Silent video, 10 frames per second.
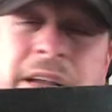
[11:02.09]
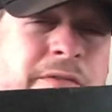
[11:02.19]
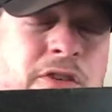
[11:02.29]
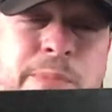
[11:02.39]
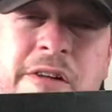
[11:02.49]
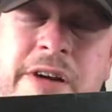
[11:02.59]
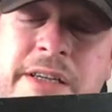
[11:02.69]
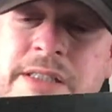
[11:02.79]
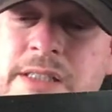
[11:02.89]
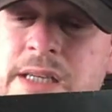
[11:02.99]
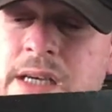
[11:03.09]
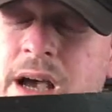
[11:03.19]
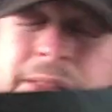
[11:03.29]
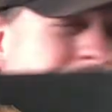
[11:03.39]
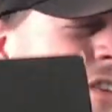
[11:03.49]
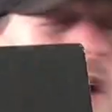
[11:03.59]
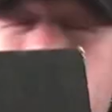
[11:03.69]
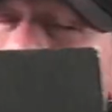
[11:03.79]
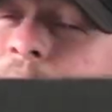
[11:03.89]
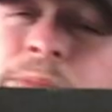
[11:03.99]
of the Spirits. And this
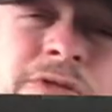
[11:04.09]
whole album's